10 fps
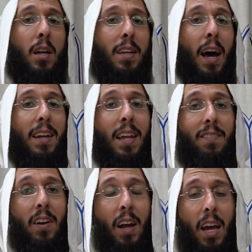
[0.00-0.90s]
that they
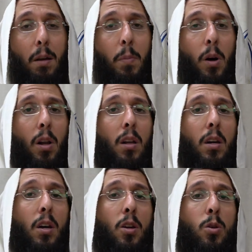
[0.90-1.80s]
were able
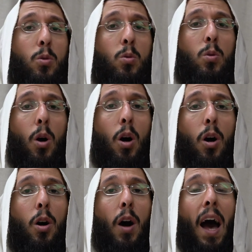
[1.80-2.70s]
to
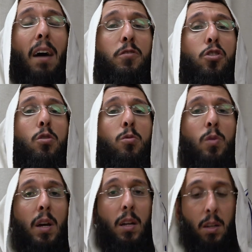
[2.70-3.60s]
uh, have
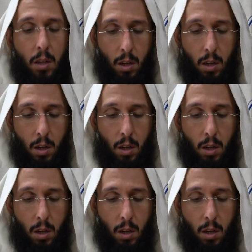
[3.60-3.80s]
children